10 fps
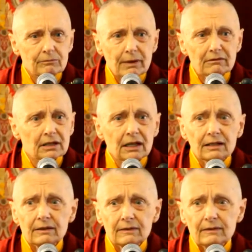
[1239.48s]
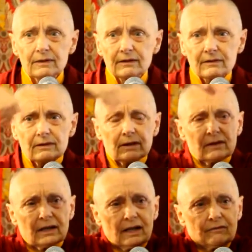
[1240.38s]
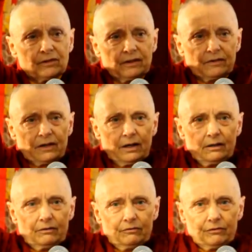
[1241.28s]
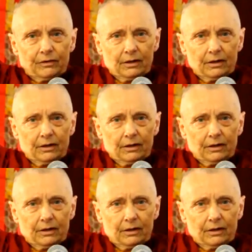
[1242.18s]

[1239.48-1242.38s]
Paragliders? Yes, they have these kind of